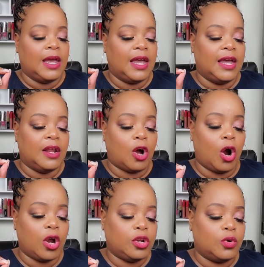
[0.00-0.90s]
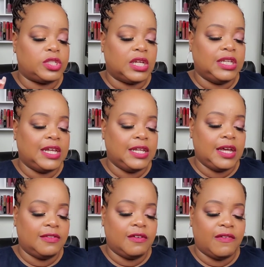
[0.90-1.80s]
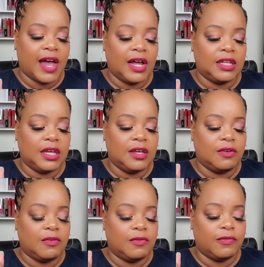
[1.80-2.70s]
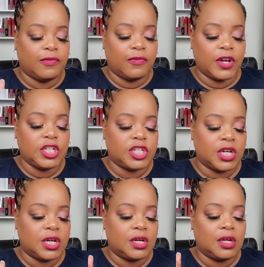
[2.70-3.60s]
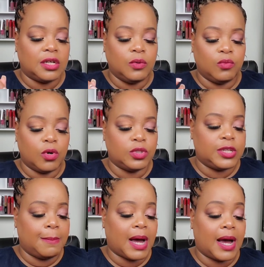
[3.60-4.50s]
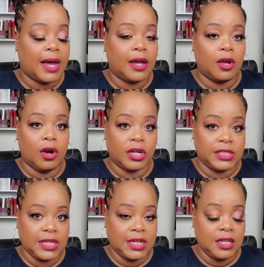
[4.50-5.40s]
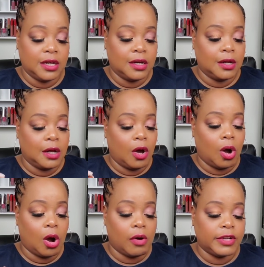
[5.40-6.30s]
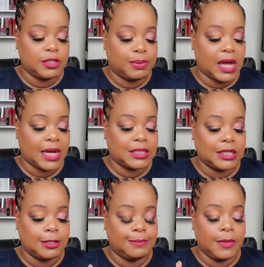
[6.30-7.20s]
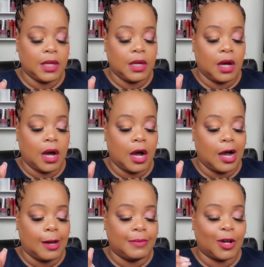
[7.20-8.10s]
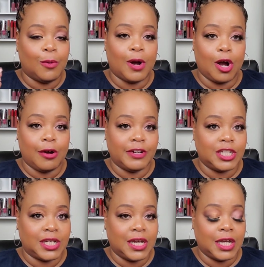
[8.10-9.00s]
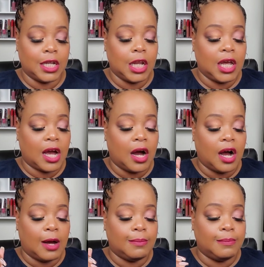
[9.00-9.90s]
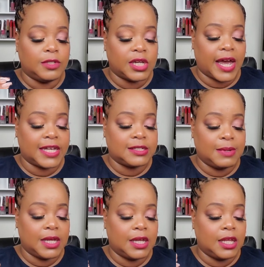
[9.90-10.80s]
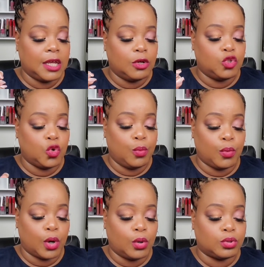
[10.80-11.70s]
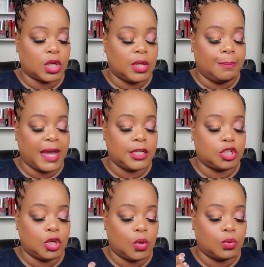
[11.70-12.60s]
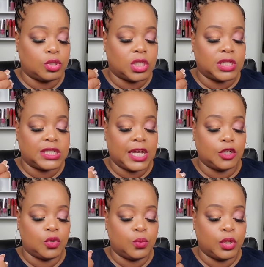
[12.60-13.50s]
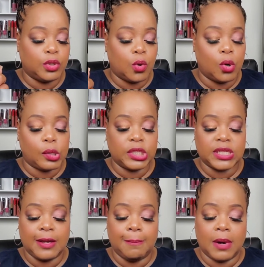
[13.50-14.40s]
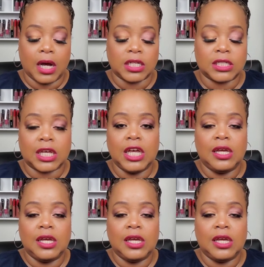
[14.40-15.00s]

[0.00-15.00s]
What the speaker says: It heart notes a lily of the valley, freesia, rose de mai, gardenia, orange blossom. They go my orange again. Jasmine, tuberose, base notes, sandalwood, orris, and musk.